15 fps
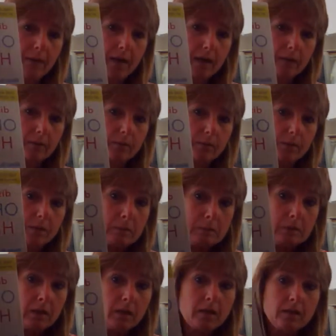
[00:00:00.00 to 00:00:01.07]

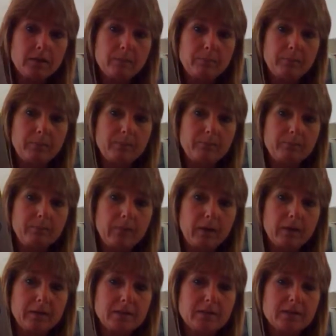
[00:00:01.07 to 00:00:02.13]
backwards.
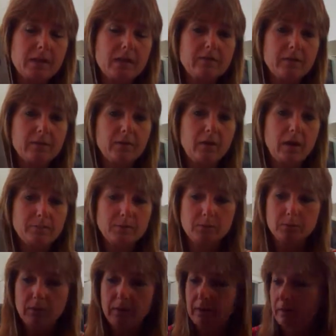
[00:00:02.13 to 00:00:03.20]
Discover Your
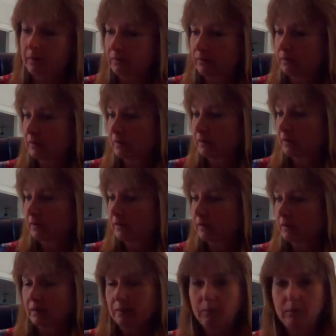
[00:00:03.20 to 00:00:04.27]
Optimal Health.
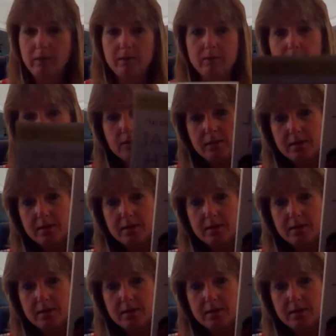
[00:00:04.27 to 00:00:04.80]
Anyway, you